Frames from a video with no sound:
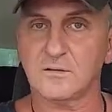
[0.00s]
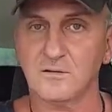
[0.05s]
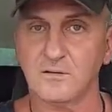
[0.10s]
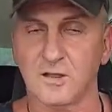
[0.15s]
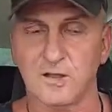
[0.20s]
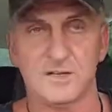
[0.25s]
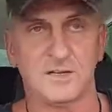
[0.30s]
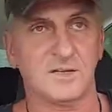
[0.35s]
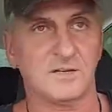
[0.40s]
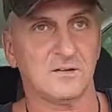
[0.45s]

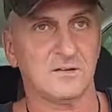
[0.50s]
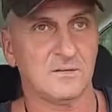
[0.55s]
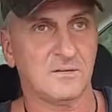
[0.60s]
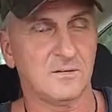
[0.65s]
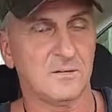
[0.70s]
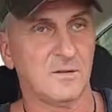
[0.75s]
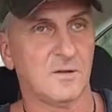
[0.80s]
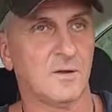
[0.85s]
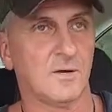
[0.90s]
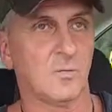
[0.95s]
like
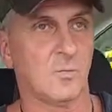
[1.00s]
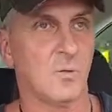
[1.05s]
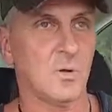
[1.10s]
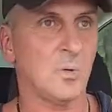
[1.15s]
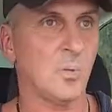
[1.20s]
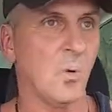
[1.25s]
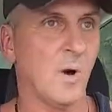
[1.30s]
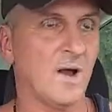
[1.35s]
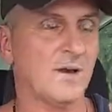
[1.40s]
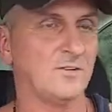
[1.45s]

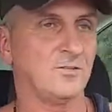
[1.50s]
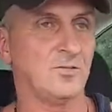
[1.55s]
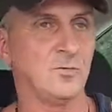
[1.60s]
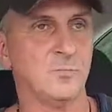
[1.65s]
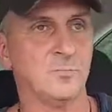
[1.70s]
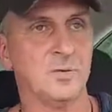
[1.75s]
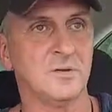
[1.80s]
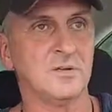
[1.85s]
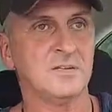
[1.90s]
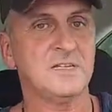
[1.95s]
we want to
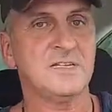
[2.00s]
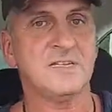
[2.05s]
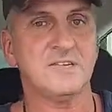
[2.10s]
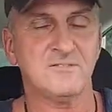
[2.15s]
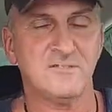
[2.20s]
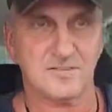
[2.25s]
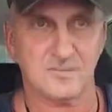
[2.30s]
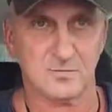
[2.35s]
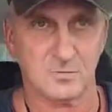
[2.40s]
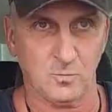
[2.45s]

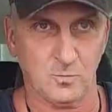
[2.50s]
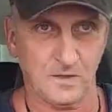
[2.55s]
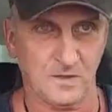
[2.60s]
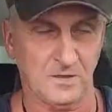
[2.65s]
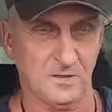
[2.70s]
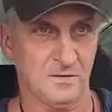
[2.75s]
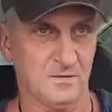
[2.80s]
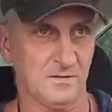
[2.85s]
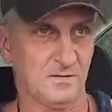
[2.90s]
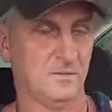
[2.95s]
believe it
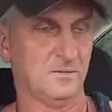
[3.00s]
will.